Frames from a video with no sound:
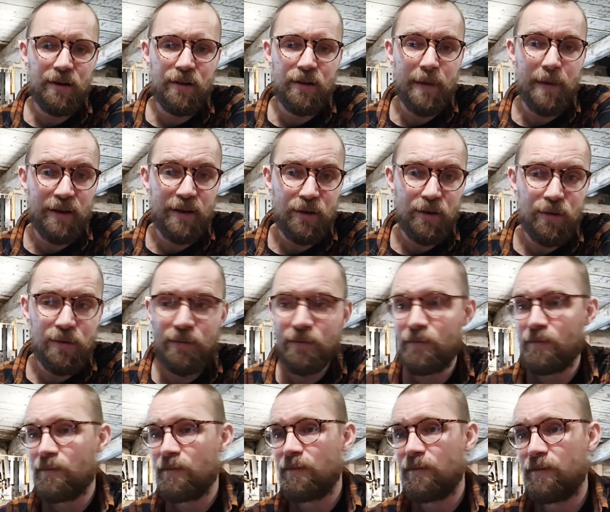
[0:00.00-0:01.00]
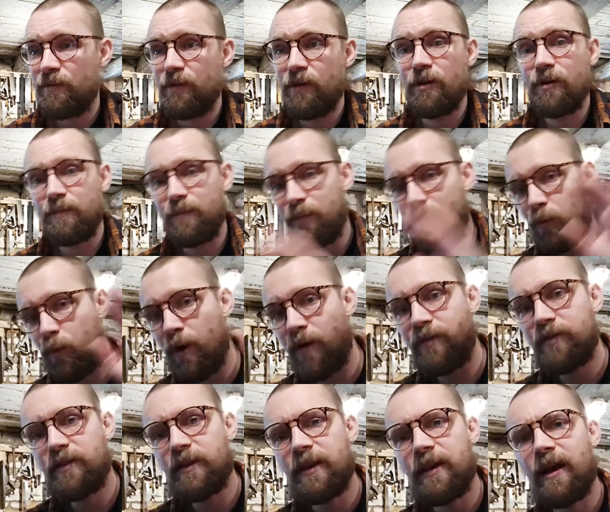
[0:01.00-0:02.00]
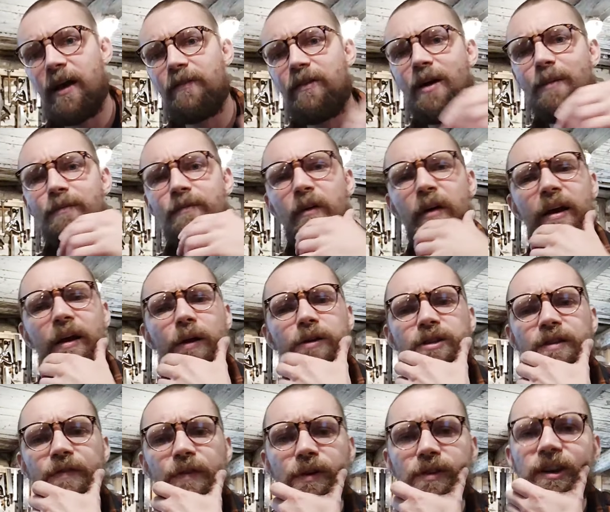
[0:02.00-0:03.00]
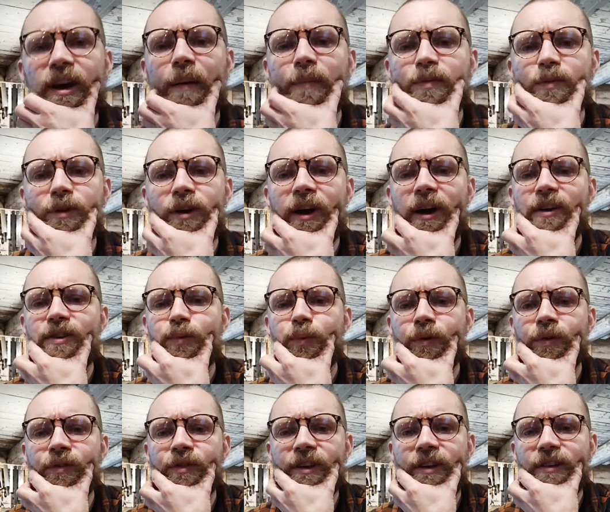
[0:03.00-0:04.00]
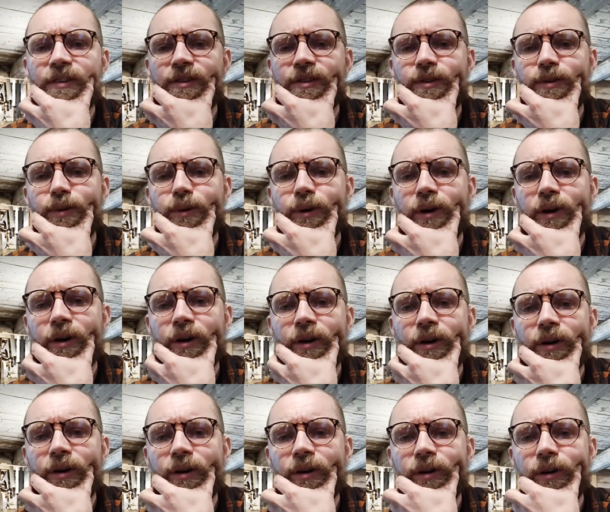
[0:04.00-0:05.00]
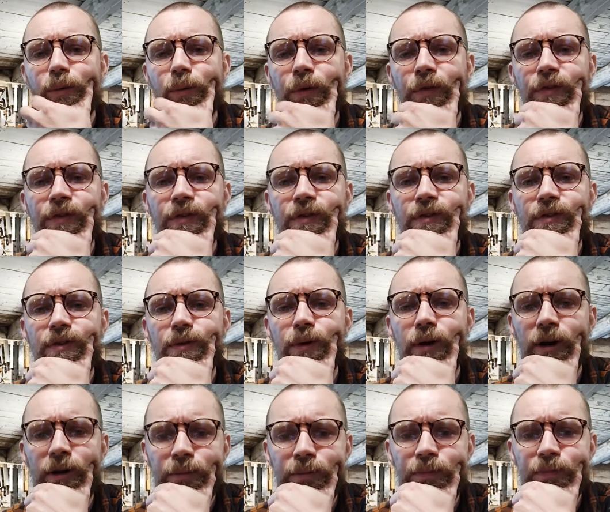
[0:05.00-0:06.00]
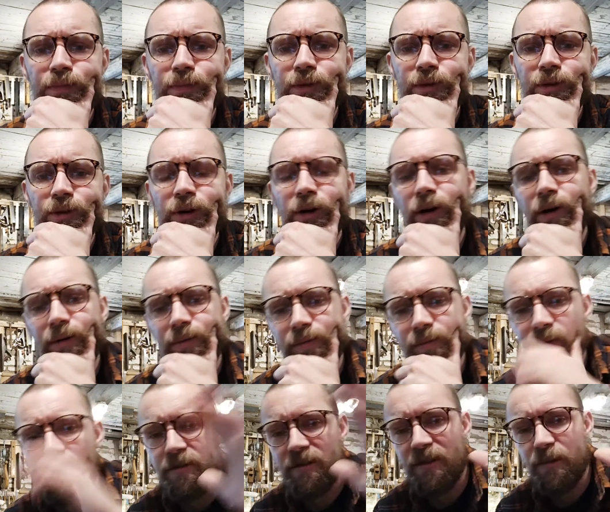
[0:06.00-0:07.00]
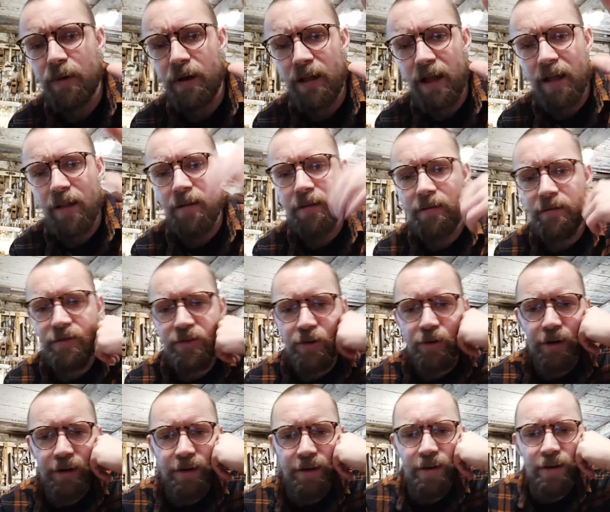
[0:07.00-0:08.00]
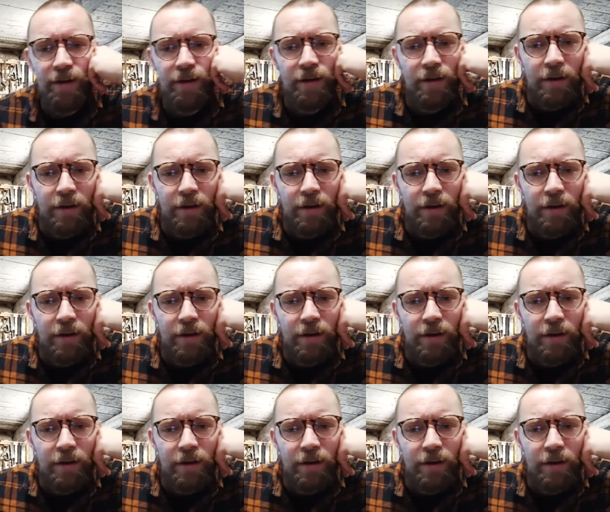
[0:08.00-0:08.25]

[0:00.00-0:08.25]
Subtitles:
menu for one day. I've come very close a few times with guys wanting to. Oh, sleep well, Al. Enjoy.